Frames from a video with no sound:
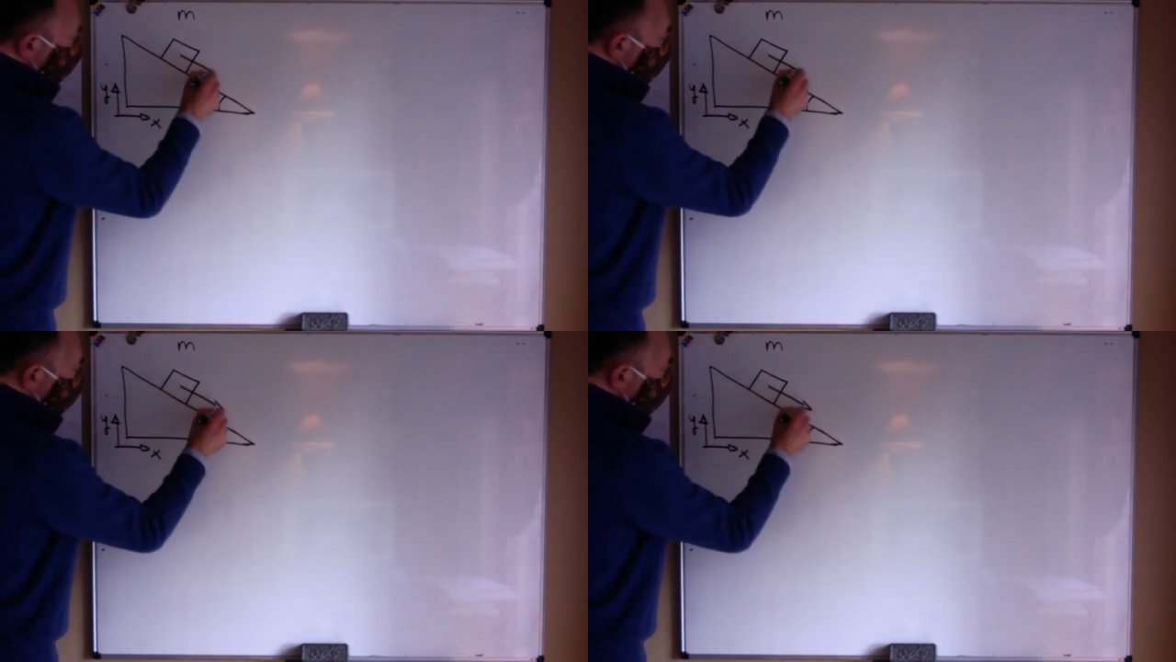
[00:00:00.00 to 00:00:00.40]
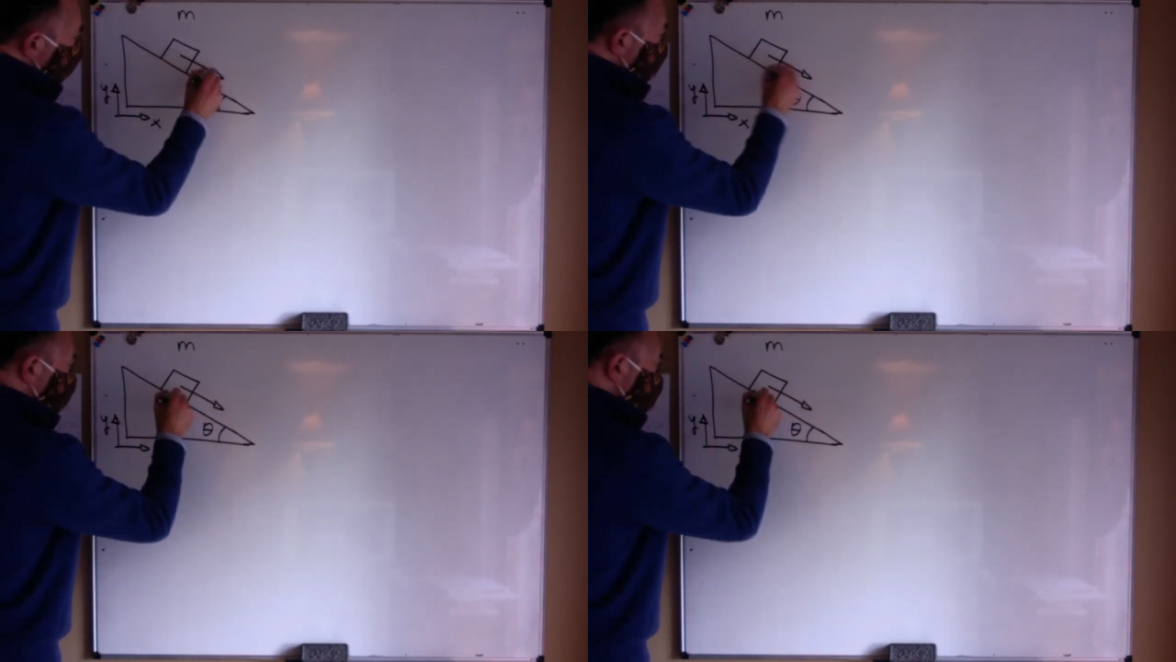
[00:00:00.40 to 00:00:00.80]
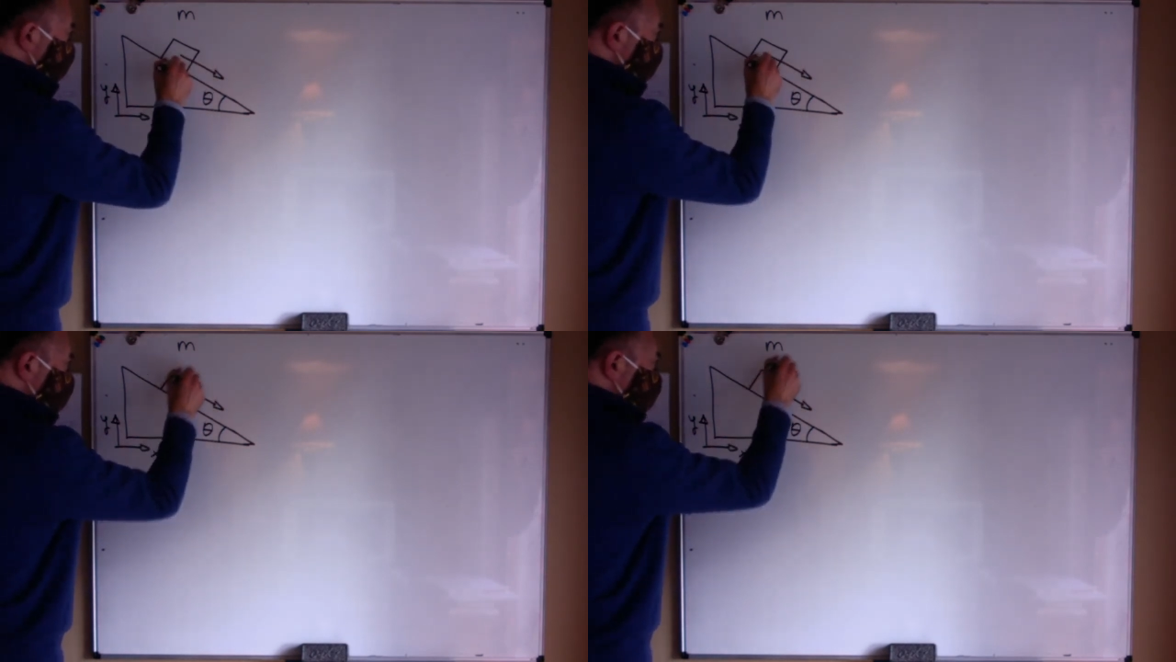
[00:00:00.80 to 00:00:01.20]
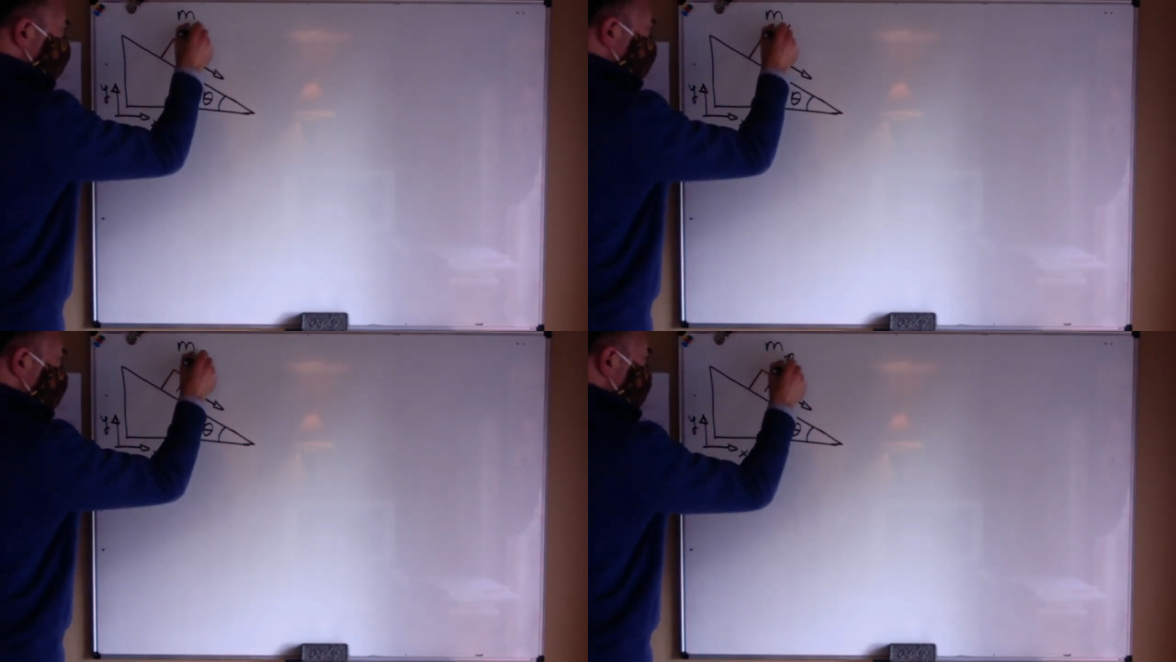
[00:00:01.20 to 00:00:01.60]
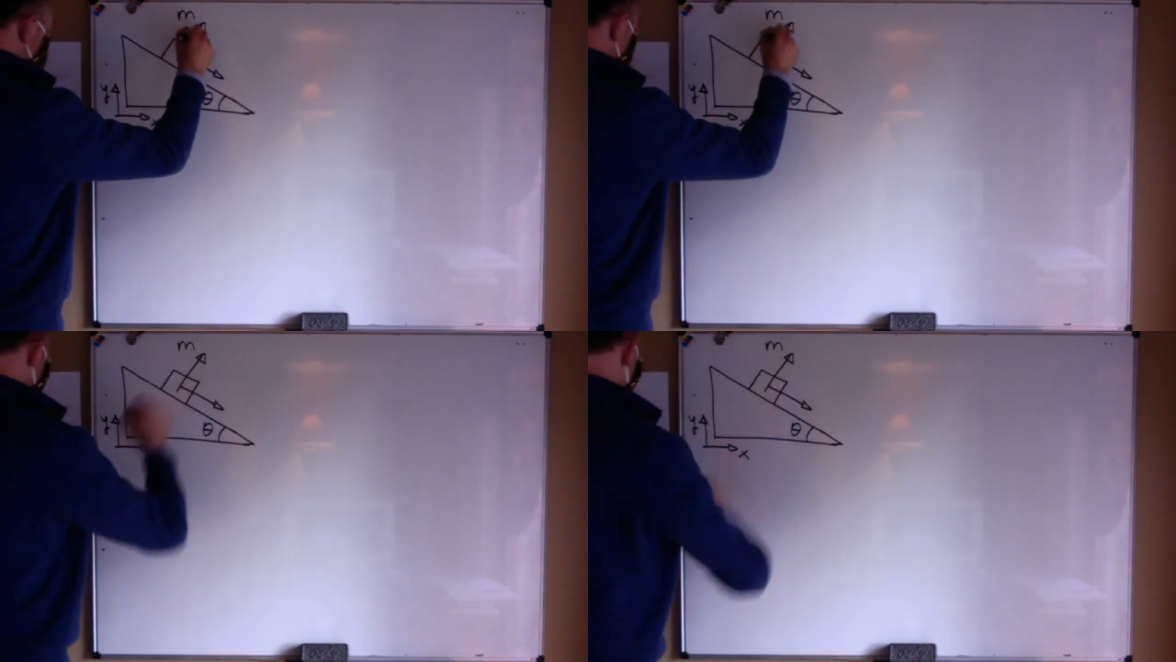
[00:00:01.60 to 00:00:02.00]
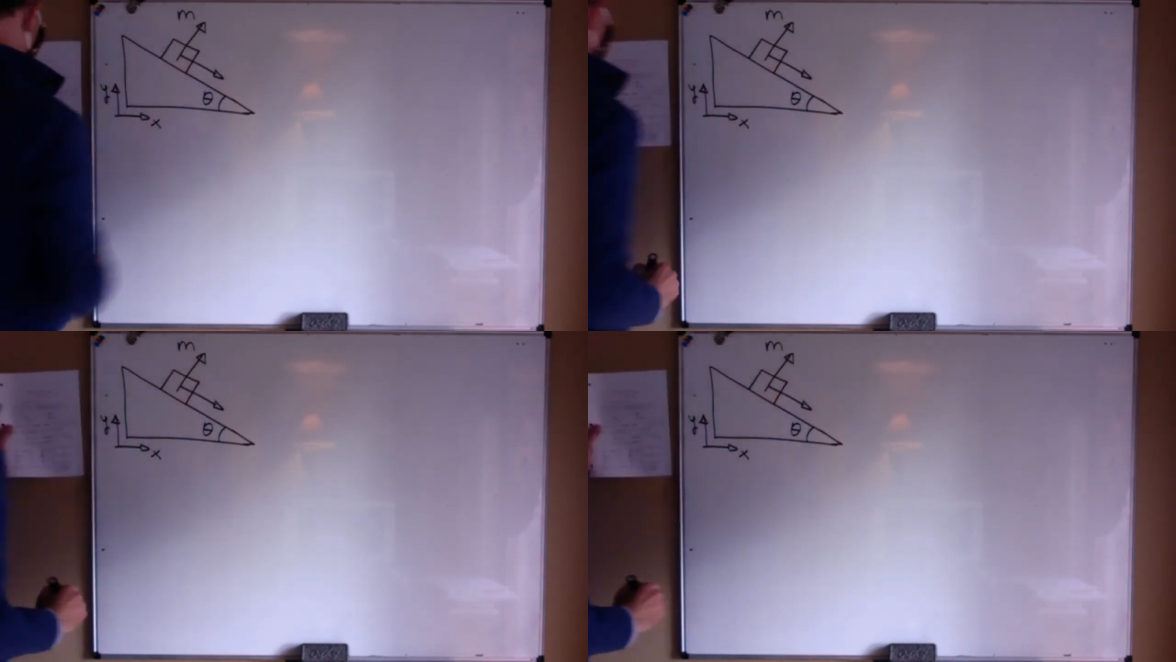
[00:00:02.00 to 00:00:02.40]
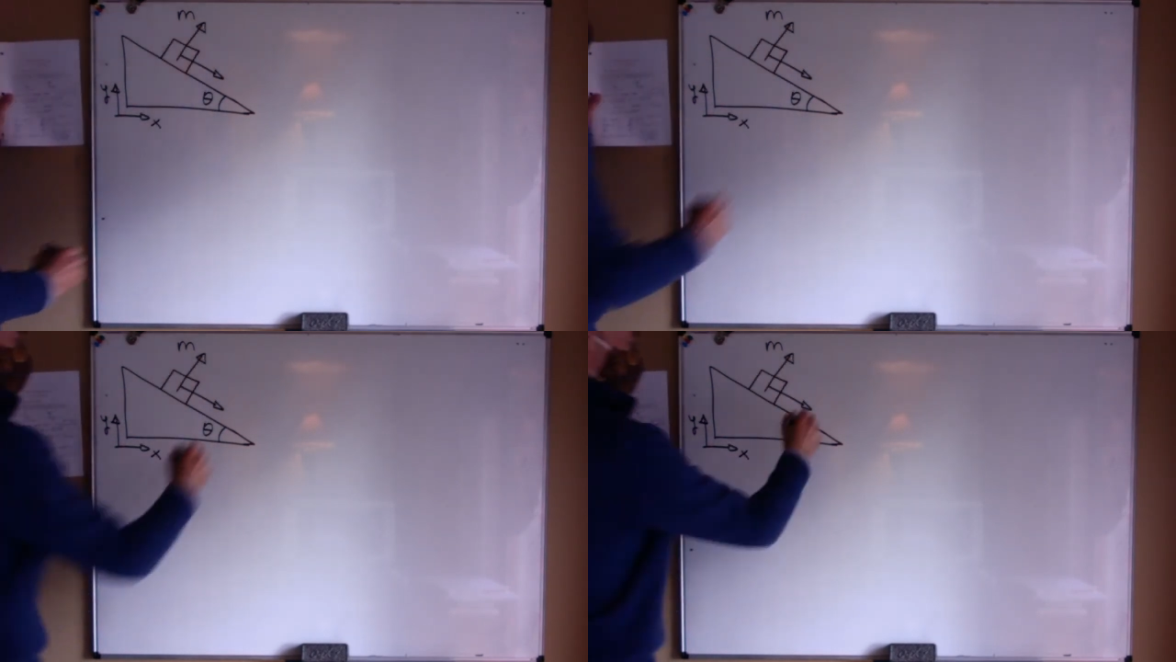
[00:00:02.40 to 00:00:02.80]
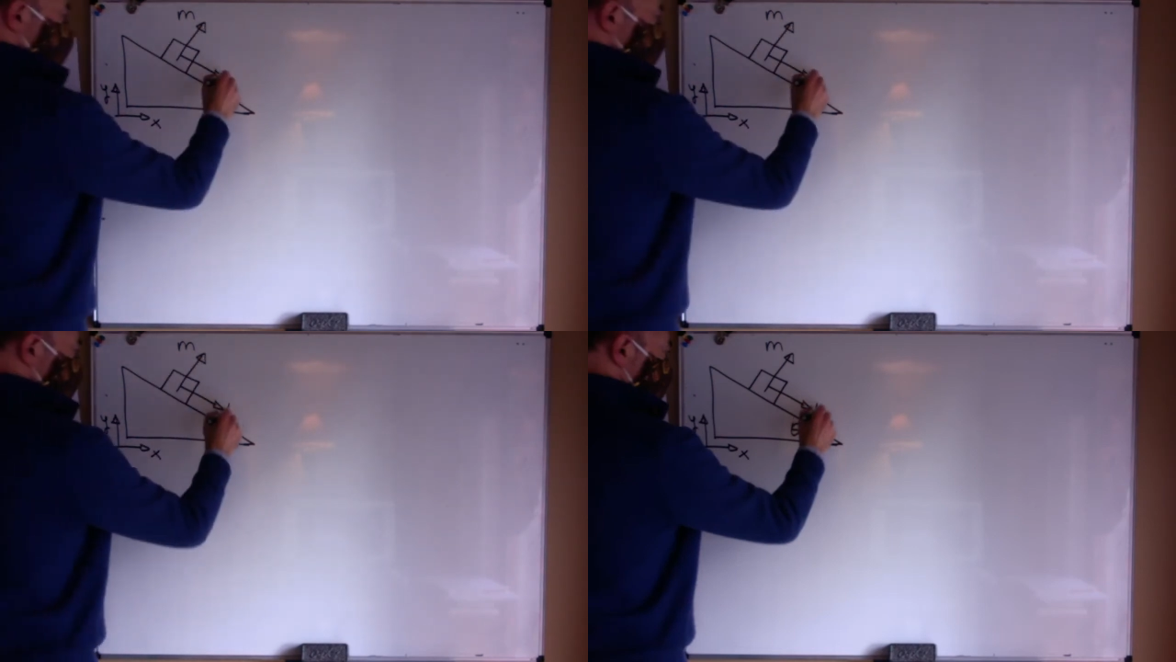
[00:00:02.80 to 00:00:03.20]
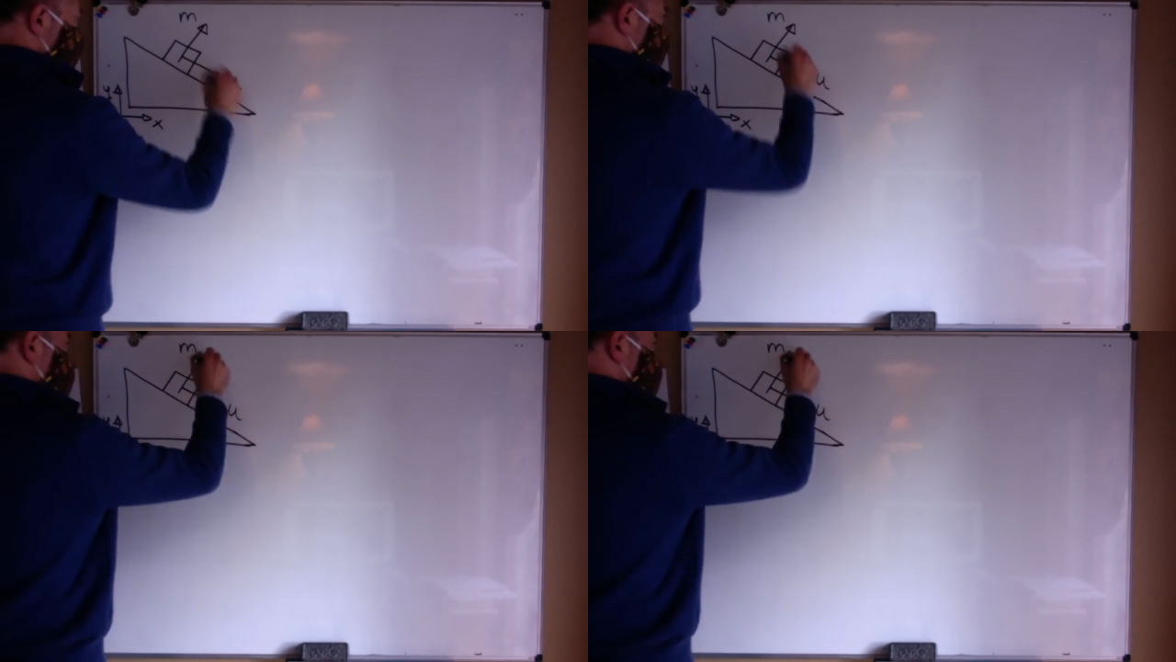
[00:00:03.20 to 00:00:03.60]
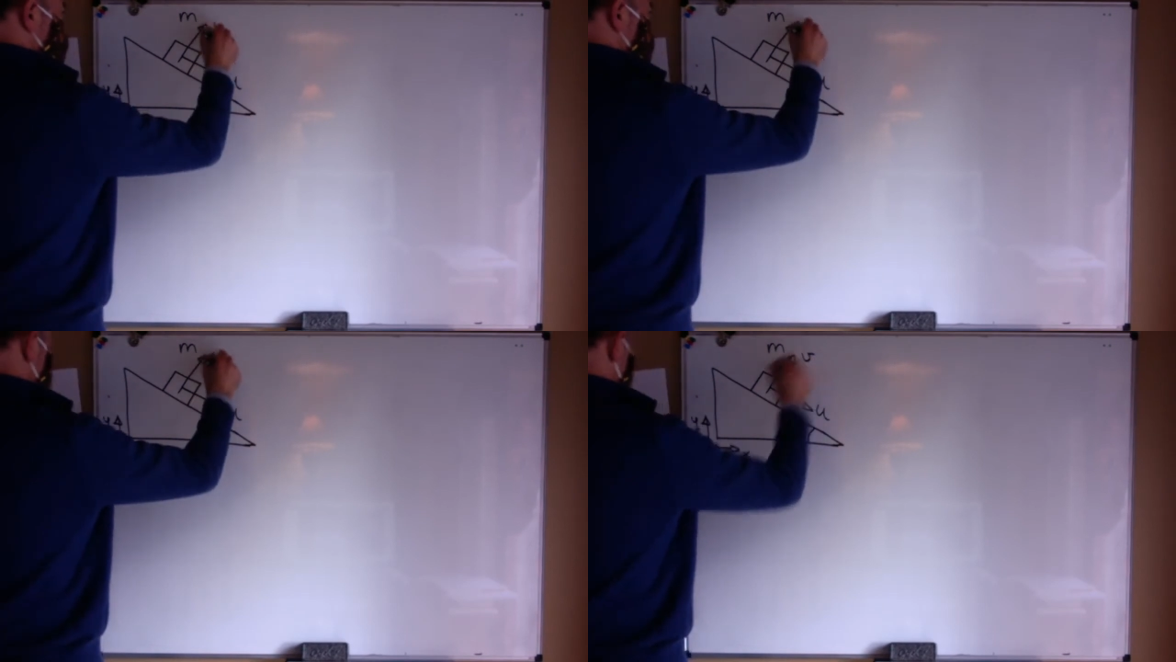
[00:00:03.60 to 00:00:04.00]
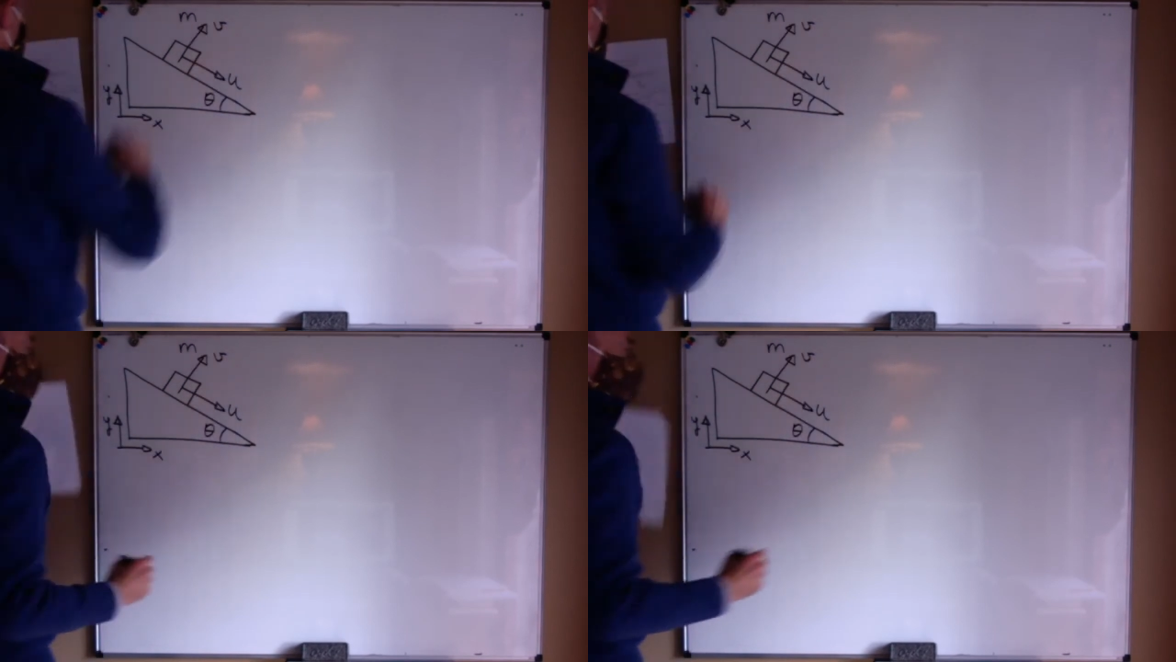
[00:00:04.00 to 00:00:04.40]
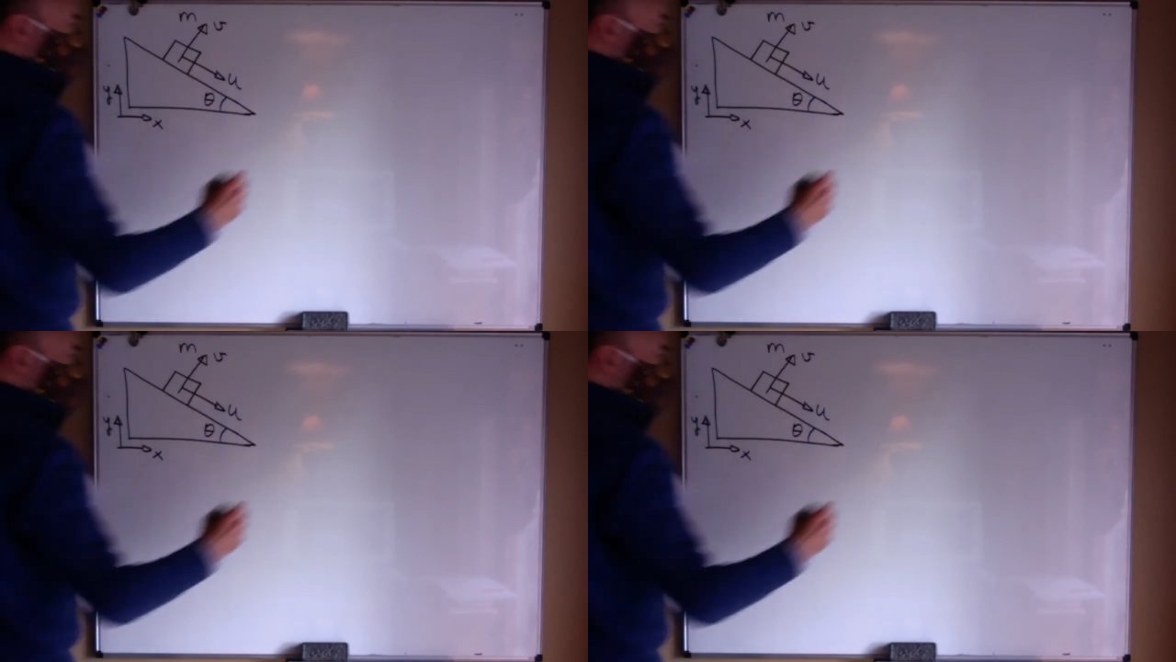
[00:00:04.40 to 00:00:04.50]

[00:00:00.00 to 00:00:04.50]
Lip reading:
[unreadable: no face in view]